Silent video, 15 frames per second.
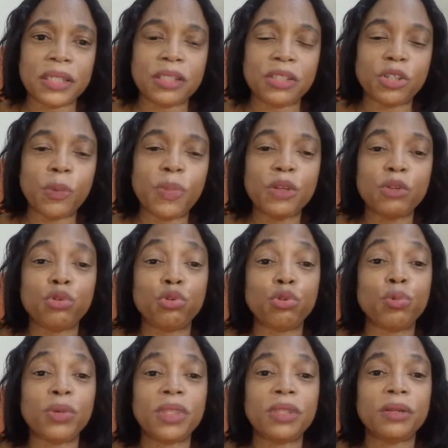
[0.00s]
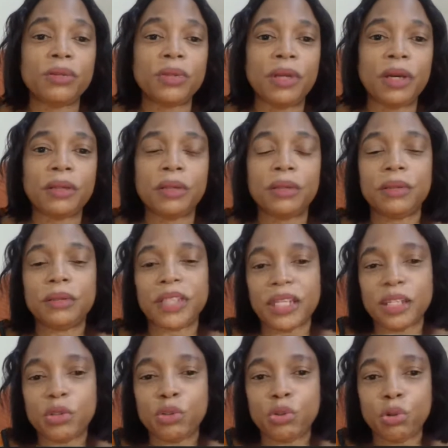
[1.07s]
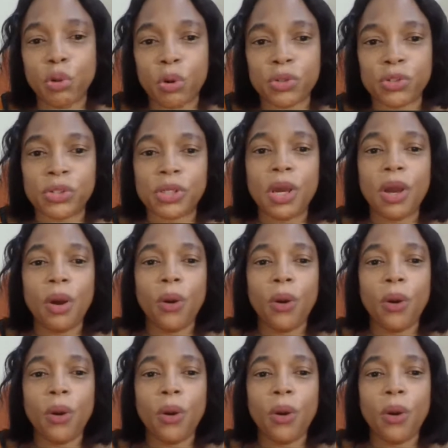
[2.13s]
it's something to do with the certain drugs